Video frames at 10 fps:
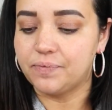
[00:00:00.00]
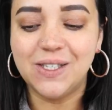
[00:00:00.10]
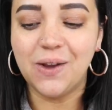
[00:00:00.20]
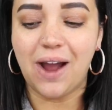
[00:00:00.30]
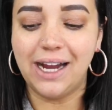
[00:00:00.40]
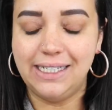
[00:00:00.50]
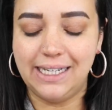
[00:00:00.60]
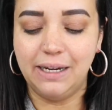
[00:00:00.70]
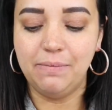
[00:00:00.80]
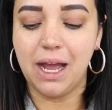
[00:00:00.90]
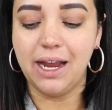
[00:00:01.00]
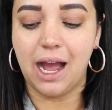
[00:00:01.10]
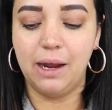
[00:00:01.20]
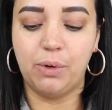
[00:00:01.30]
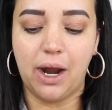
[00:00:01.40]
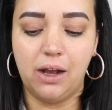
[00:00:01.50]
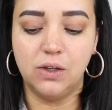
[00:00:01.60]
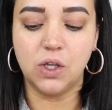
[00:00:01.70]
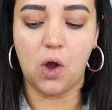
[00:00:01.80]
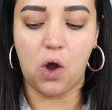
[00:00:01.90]
So I did my
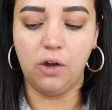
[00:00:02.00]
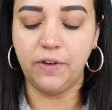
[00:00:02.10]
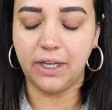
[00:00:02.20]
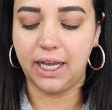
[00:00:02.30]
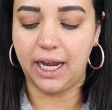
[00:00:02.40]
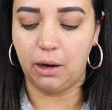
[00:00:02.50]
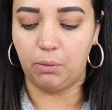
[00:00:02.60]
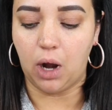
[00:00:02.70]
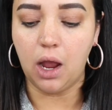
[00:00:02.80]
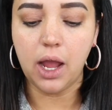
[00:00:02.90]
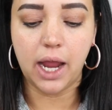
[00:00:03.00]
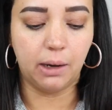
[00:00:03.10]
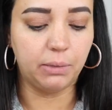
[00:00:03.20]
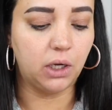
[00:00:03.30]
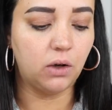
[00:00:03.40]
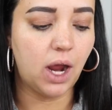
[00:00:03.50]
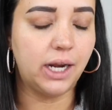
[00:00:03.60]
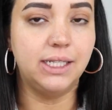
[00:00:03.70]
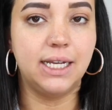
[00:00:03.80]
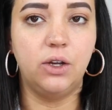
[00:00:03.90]
eyebrows off camera, and I'm gonna go ahead
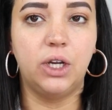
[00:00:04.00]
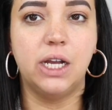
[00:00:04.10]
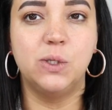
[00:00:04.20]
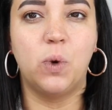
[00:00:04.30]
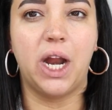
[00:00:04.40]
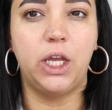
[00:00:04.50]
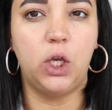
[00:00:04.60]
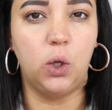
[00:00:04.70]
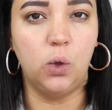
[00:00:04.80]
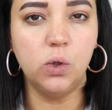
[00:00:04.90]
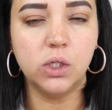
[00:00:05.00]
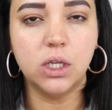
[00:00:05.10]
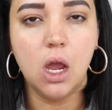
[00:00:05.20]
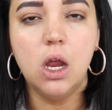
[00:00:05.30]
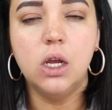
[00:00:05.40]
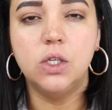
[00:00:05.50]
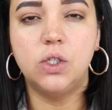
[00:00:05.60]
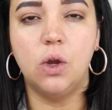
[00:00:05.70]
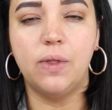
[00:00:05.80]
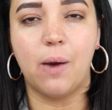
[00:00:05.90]
and tell you guys what I used,
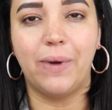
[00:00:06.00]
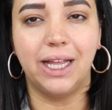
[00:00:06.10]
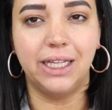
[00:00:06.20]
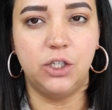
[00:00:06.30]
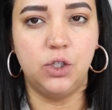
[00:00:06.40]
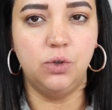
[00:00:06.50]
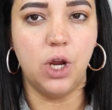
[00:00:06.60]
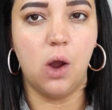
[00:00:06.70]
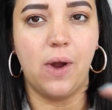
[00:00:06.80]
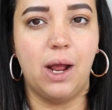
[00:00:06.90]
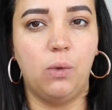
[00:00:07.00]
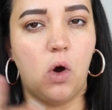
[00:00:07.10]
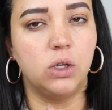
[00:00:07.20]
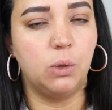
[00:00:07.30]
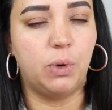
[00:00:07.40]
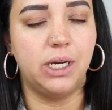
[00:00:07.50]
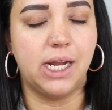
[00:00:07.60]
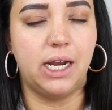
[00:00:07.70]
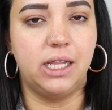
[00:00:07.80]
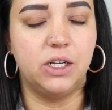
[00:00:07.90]
so that way at least you know, and I will also put it
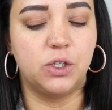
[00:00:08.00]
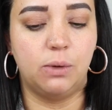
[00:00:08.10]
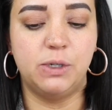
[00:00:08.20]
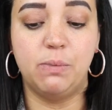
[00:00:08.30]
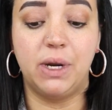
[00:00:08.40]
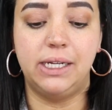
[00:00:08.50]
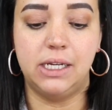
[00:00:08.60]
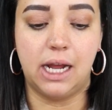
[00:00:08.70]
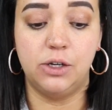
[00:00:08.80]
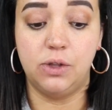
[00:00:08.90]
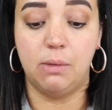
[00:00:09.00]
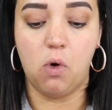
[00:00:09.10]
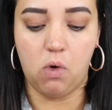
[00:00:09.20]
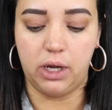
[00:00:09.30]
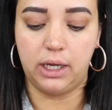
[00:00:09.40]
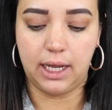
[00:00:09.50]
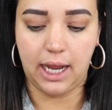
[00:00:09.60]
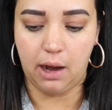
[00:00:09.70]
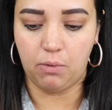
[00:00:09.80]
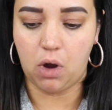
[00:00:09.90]
down in the description, but I did not do them on
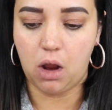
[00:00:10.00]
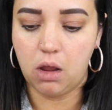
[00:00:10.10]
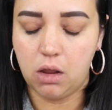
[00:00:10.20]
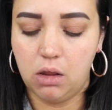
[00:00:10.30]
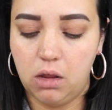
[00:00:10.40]
camera.